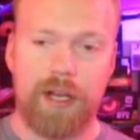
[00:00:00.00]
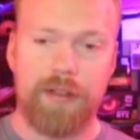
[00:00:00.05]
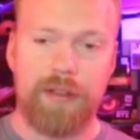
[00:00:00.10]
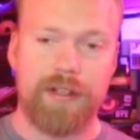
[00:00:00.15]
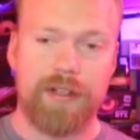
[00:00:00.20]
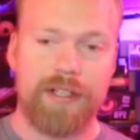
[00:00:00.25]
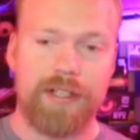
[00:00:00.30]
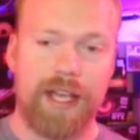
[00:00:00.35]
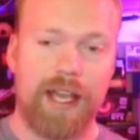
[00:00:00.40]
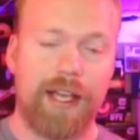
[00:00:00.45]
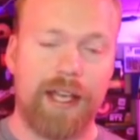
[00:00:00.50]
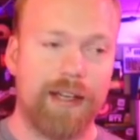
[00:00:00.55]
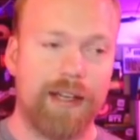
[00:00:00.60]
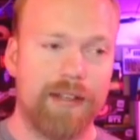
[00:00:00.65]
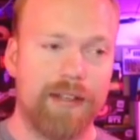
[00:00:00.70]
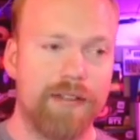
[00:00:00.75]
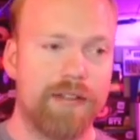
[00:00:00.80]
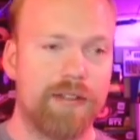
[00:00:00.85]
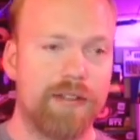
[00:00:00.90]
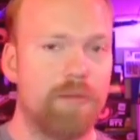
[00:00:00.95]
DAG
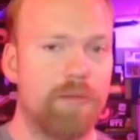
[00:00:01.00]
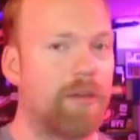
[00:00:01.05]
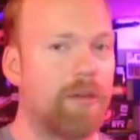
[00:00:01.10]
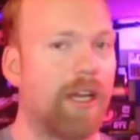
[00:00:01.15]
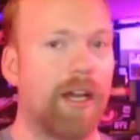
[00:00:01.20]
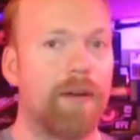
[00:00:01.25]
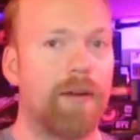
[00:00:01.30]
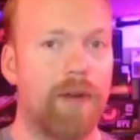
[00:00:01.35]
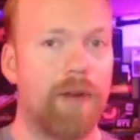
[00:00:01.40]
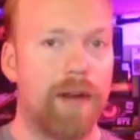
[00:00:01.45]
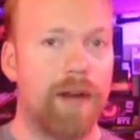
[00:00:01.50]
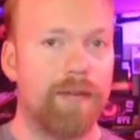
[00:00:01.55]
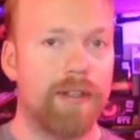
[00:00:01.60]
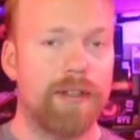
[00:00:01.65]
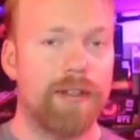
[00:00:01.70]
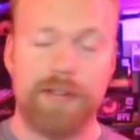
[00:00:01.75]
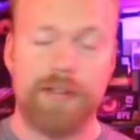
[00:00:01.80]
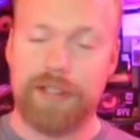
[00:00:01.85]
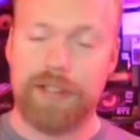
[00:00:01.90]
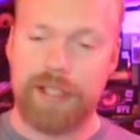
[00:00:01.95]
is too big on Raven,
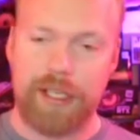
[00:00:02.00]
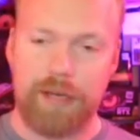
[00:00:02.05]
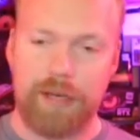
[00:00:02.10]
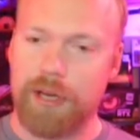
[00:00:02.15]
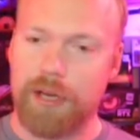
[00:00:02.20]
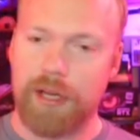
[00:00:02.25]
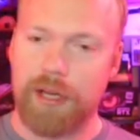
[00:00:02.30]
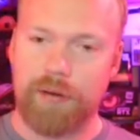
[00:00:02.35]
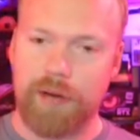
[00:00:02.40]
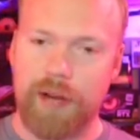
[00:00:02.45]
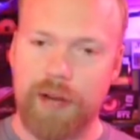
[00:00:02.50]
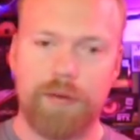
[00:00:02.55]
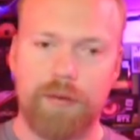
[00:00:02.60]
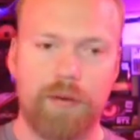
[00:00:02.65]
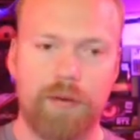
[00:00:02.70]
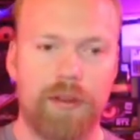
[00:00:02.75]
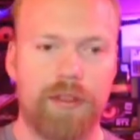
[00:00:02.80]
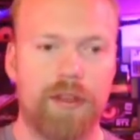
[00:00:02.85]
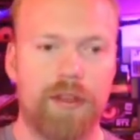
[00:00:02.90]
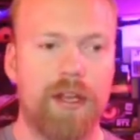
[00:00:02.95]
so you can't mine Raven
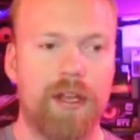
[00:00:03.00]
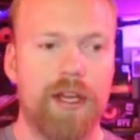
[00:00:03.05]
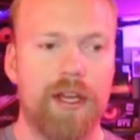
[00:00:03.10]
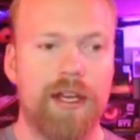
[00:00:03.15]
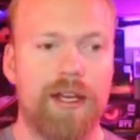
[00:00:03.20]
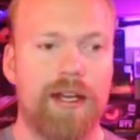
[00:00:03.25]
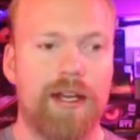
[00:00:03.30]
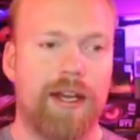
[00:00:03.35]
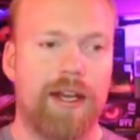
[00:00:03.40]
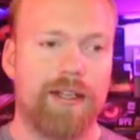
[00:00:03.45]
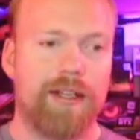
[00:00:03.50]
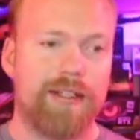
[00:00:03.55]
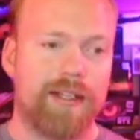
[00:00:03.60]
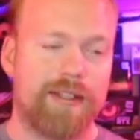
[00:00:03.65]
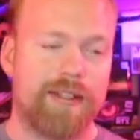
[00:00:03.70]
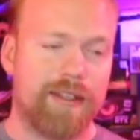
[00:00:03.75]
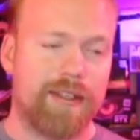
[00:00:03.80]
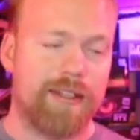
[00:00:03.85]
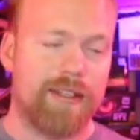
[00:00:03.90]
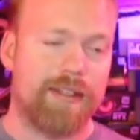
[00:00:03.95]
with it. I
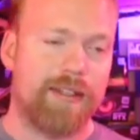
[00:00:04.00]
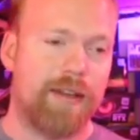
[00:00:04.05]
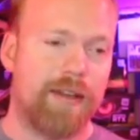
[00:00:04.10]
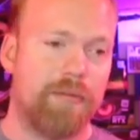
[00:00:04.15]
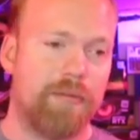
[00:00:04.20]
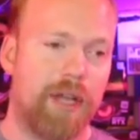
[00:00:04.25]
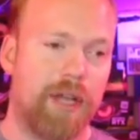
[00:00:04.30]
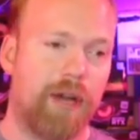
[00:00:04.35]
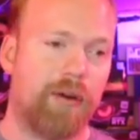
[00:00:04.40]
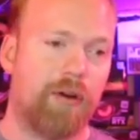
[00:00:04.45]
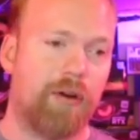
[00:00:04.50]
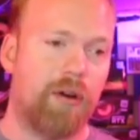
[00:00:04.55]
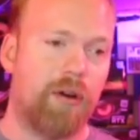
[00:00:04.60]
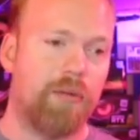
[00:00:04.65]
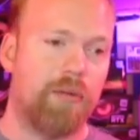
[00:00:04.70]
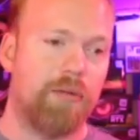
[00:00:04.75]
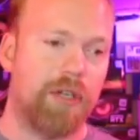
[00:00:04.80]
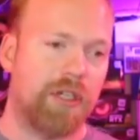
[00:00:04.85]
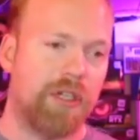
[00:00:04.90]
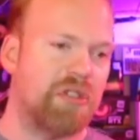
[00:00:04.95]
tested this on
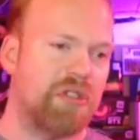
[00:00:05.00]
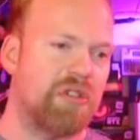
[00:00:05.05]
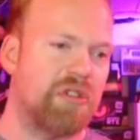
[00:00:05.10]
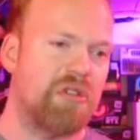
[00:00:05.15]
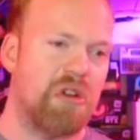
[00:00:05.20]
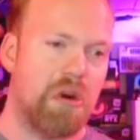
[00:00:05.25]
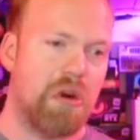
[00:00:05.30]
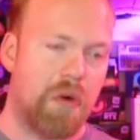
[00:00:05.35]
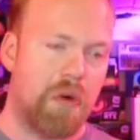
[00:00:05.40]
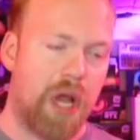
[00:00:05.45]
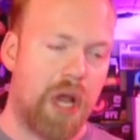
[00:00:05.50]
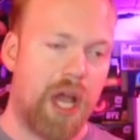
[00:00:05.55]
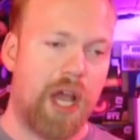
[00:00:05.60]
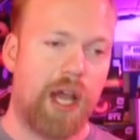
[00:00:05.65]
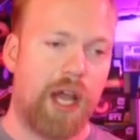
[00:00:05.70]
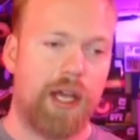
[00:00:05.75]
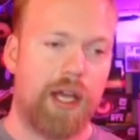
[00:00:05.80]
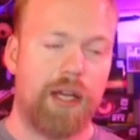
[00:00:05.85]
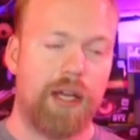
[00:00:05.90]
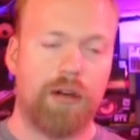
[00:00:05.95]
Meowcoin, but you could do
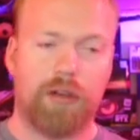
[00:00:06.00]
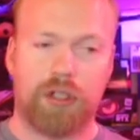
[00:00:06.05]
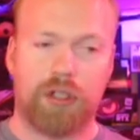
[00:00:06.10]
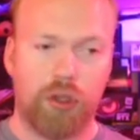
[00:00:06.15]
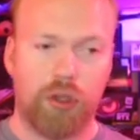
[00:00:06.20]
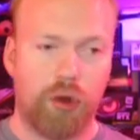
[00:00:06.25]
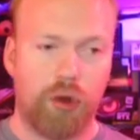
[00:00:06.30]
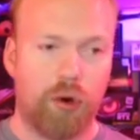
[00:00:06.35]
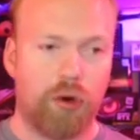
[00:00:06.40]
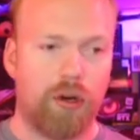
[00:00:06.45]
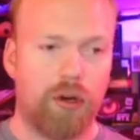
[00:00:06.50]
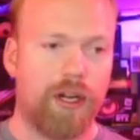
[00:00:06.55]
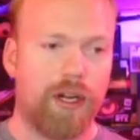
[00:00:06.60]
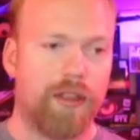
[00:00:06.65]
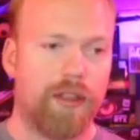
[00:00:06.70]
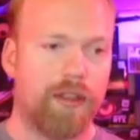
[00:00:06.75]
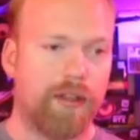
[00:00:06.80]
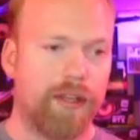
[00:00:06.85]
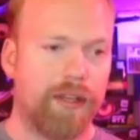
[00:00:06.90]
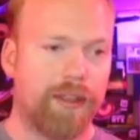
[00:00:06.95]
Nurai or Chlor or
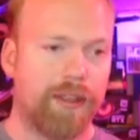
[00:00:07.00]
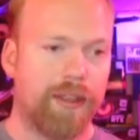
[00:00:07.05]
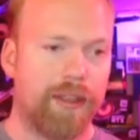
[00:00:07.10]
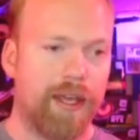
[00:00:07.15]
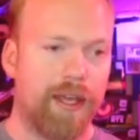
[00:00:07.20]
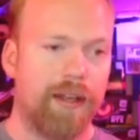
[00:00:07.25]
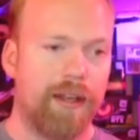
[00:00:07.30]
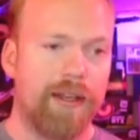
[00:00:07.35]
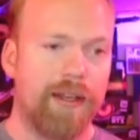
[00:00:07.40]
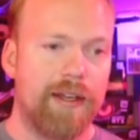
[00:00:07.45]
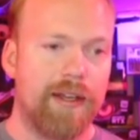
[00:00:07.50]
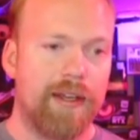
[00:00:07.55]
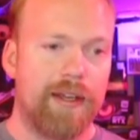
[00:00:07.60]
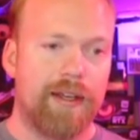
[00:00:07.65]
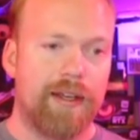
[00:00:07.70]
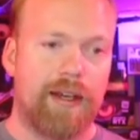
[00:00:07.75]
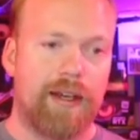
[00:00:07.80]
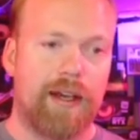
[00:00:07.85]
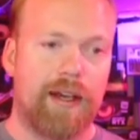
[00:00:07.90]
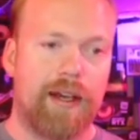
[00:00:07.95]
anything like that.
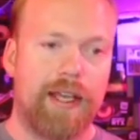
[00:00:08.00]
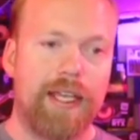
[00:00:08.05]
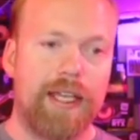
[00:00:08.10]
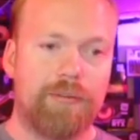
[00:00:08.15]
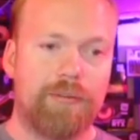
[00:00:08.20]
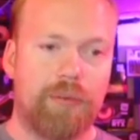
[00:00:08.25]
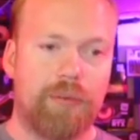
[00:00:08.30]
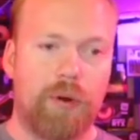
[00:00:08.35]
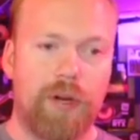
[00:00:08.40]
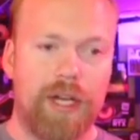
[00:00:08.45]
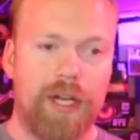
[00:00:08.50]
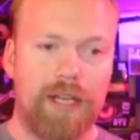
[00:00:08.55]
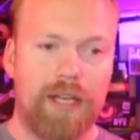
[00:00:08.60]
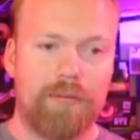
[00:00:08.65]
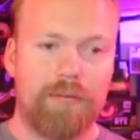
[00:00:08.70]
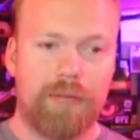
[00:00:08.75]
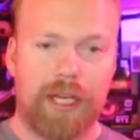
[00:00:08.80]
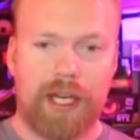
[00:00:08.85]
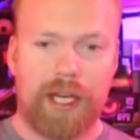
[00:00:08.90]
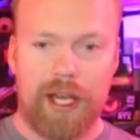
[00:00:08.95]
8.8
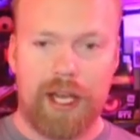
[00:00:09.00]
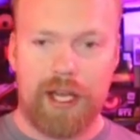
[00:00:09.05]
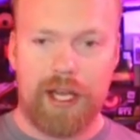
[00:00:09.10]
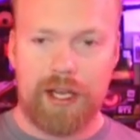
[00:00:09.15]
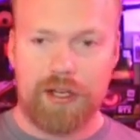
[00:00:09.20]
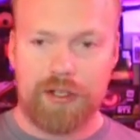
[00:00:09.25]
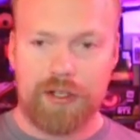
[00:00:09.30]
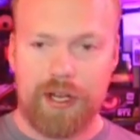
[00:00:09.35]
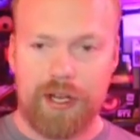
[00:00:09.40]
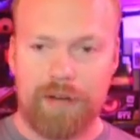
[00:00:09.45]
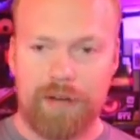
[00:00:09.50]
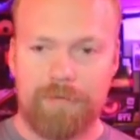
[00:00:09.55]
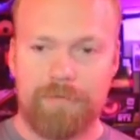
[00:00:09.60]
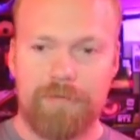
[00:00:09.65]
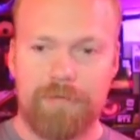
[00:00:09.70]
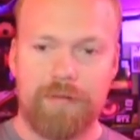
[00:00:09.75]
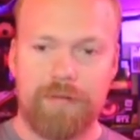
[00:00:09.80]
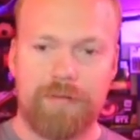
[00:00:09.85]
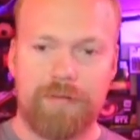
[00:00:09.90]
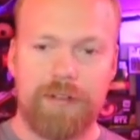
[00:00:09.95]
mega hash at
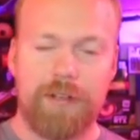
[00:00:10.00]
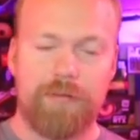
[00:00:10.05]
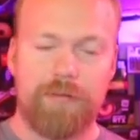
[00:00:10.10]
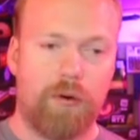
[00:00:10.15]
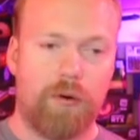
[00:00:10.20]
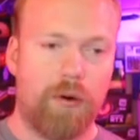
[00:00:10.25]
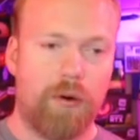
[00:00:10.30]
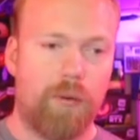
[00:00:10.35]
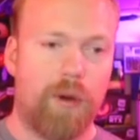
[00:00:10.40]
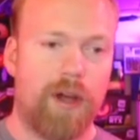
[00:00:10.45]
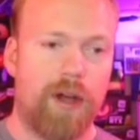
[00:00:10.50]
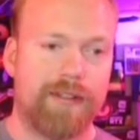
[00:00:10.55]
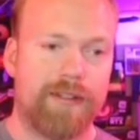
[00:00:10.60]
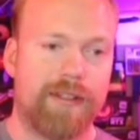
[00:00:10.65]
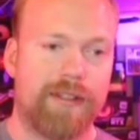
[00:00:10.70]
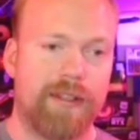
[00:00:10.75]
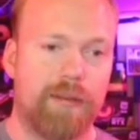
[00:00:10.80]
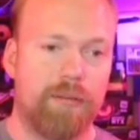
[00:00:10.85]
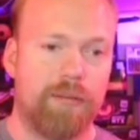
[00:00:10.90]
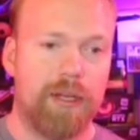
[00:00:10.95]
54 watts
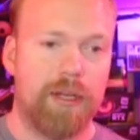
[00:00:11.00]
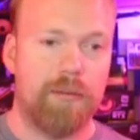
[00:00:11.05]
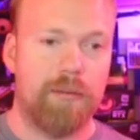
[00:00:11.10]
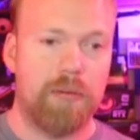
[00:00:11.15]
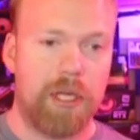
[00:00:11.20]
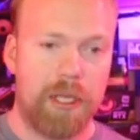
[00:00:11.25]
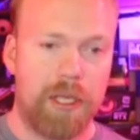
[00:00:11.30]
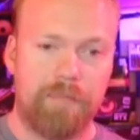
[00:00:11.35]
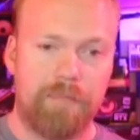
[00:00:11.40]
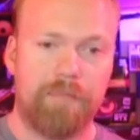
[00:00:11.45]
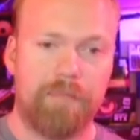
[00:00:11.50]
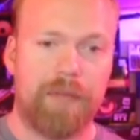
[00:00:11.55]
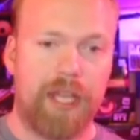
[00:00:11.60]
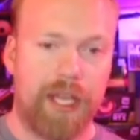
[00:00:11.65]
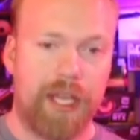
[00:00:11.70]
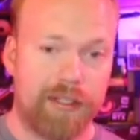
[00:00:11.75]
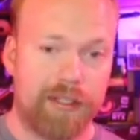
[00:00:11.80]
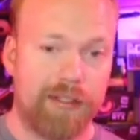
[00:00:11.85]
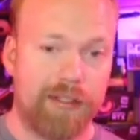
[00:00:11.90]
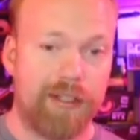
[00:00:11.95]
on the PMD.
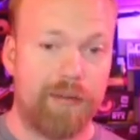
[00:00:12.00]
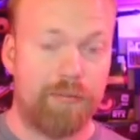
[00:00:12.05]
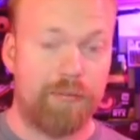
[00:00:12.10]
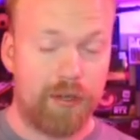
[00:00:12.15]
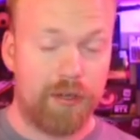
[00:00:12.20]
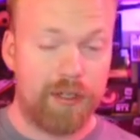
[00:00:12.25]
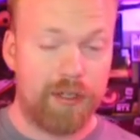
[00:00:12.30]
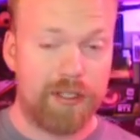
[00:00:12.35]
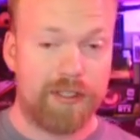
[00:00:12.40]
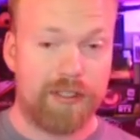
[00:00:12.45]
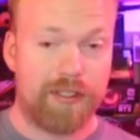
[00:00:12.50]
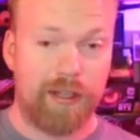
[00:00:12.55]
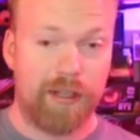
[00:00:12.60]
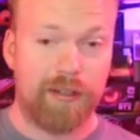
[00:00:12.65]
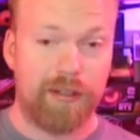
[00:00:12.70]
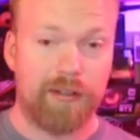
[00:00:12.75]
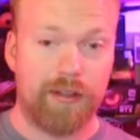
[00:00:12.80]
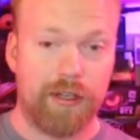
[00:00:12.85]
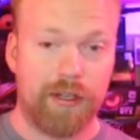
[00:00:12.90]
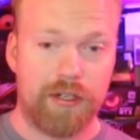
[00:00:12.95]
Actually a pretty
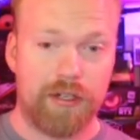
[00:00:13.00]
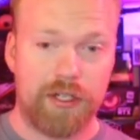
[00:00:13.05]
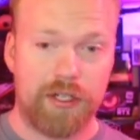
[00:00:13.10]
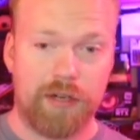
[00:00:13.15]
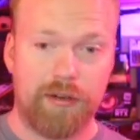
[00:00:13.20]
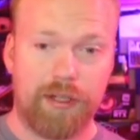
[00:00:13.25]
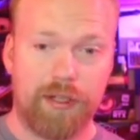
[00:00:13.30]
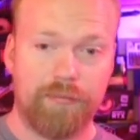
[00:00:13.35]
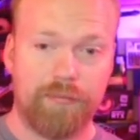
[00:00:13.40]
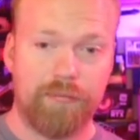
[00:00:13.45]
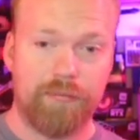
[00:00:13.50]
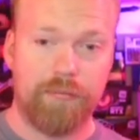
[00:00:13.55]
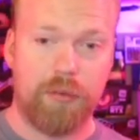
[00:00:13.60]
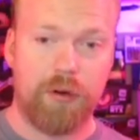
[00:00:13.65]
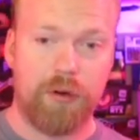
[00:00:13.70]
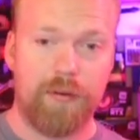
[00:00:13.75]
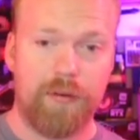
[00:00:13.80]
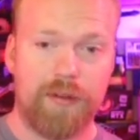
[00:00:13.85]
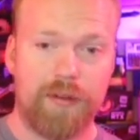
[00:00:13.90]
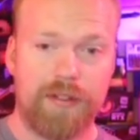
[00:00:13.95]
solid little showing.
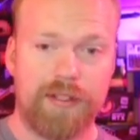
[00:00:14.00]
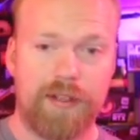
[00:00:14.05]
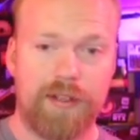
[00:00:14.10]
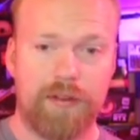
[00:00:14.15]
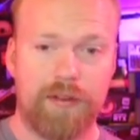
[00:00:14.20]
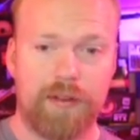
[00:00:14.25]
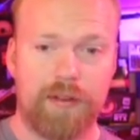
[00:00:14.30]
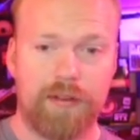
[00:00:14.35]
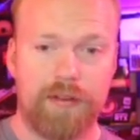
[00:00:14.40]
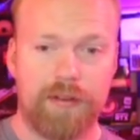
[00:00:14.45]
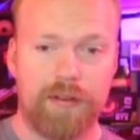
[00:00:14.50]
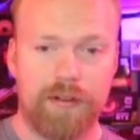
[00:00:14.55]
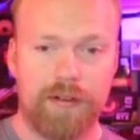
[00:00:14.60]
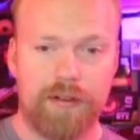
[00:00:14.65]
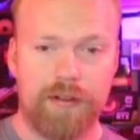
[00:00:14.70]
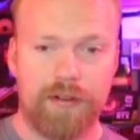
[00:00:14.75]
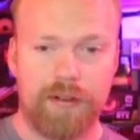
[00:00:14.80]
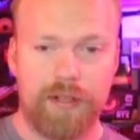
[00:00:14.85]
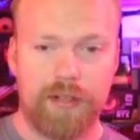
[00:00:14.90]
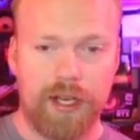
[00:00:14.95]

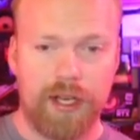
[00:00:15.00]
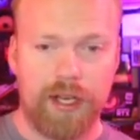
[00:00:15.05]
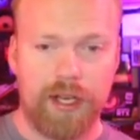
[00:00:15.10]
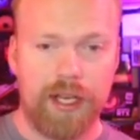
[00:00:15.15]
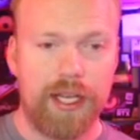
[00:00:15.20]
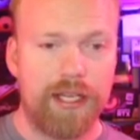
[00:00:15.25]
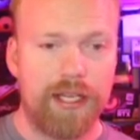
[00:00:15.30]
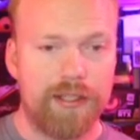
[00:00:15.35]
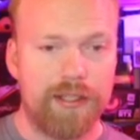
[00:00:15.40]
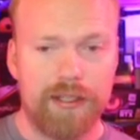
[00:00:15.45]
0.178.